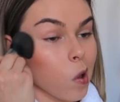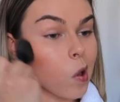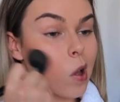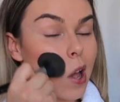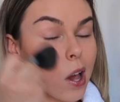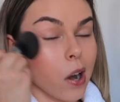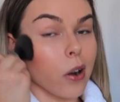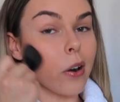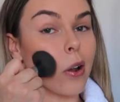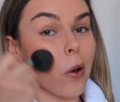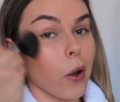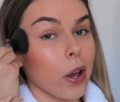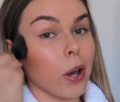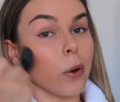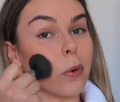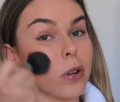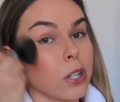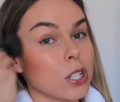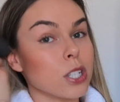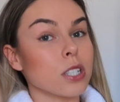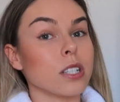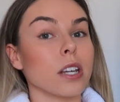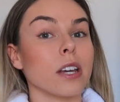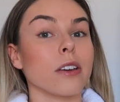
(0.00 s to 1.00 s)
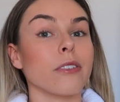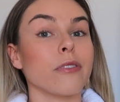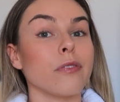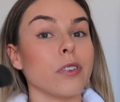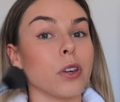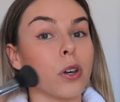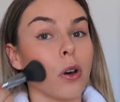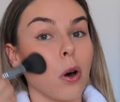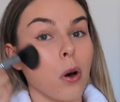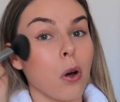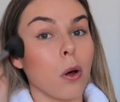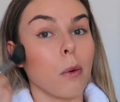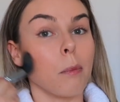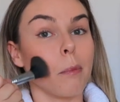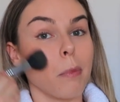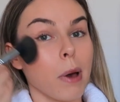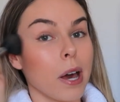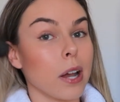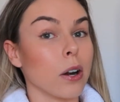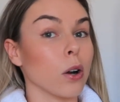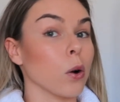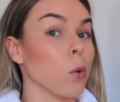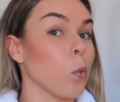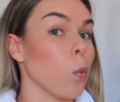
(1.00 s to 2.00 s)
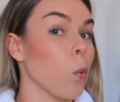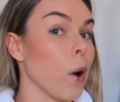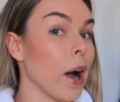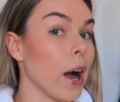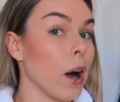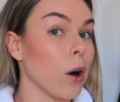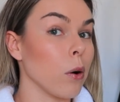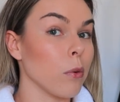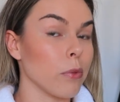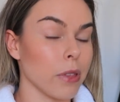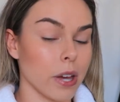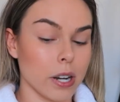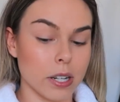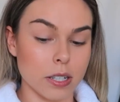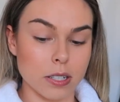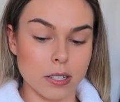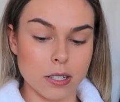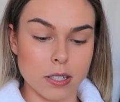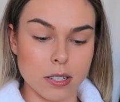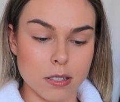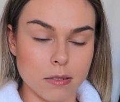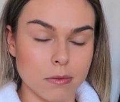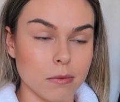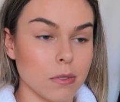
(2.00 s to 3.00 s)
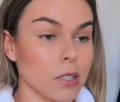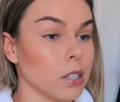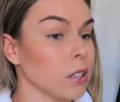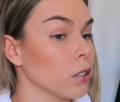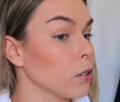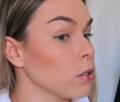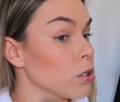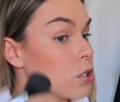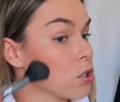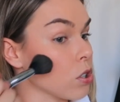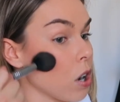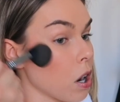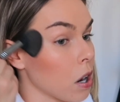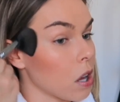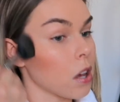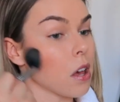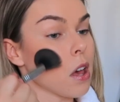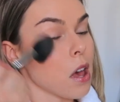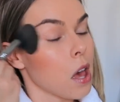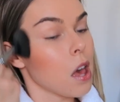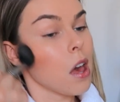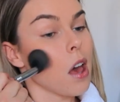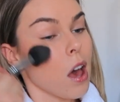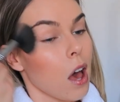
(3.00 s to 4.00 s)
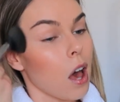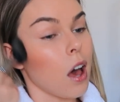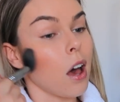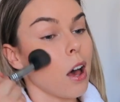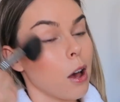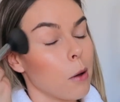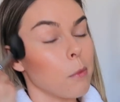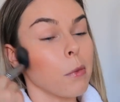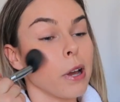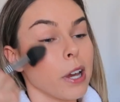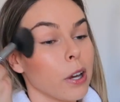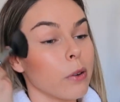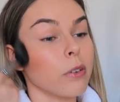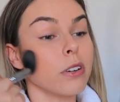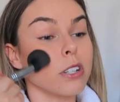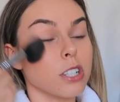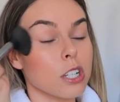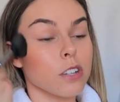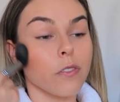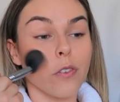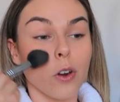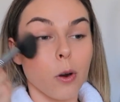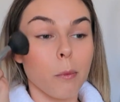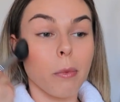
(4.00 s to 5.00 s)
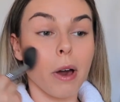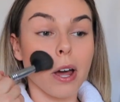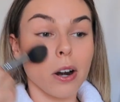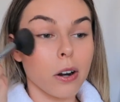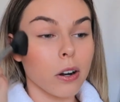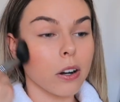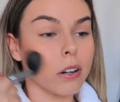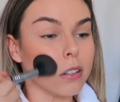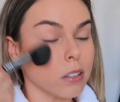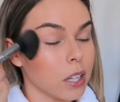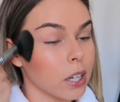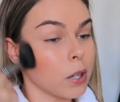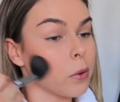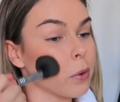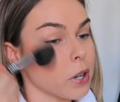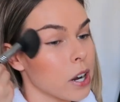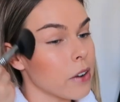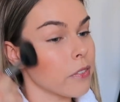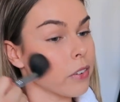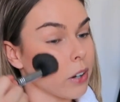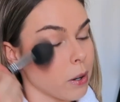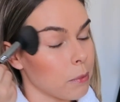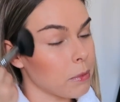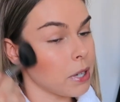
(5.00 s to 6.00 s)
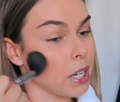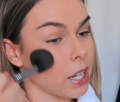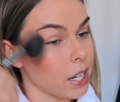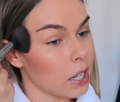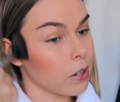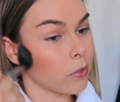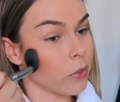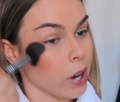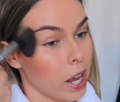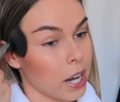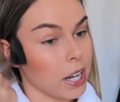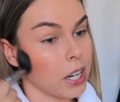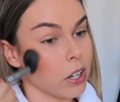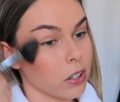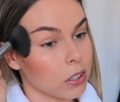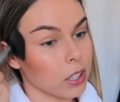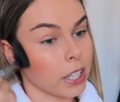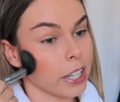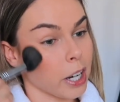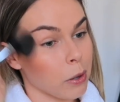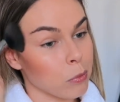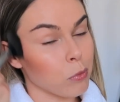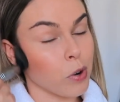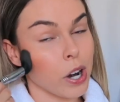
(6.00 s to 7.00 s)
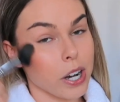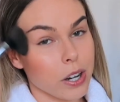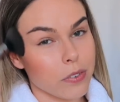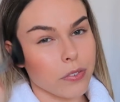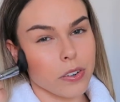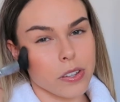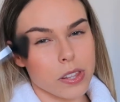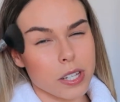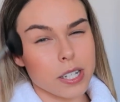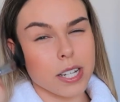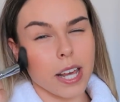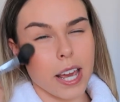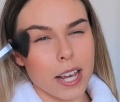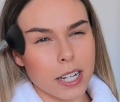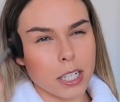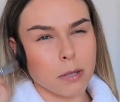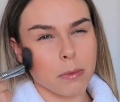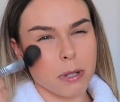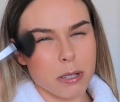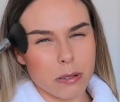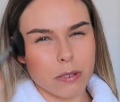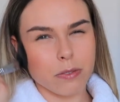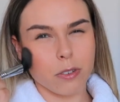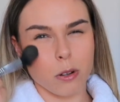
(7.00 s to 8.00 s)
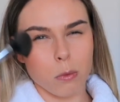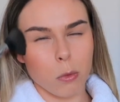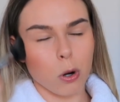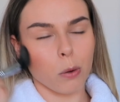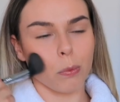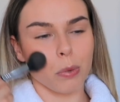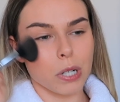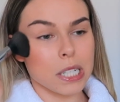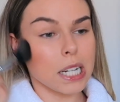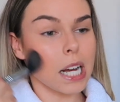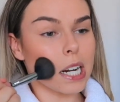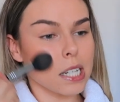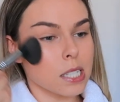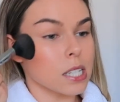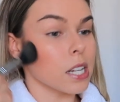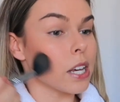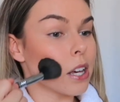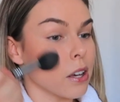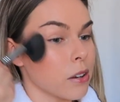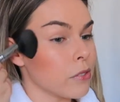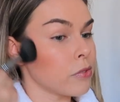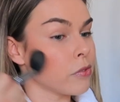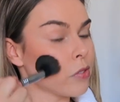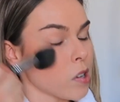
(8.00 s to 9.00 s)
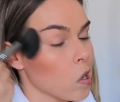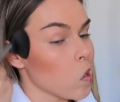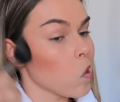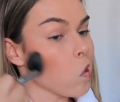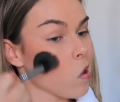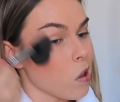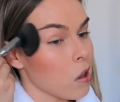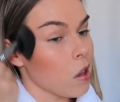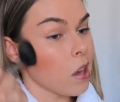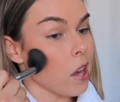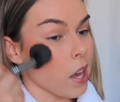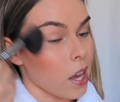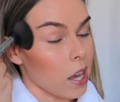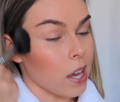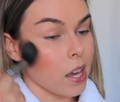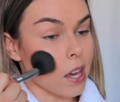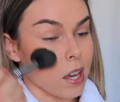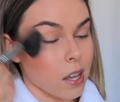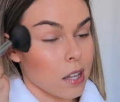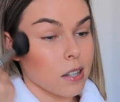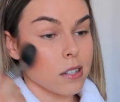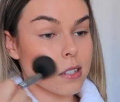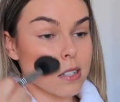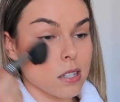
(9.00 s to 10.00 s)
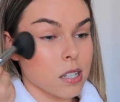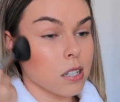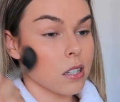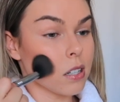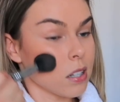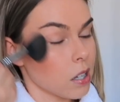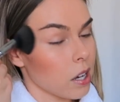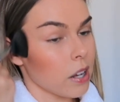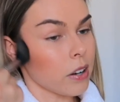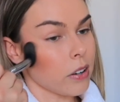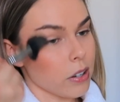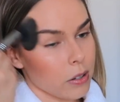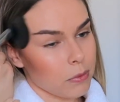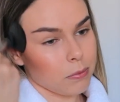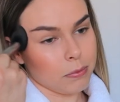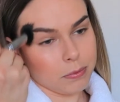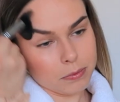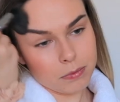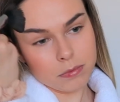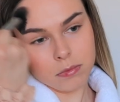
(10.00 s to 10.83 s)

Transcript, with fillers: I don't know. I always just like feel better. Wow, that is a little strong um, I always just feel better. Like whenever I'm getting ready or like I'm ready for the day, it just makes me feel more productive and I don't know,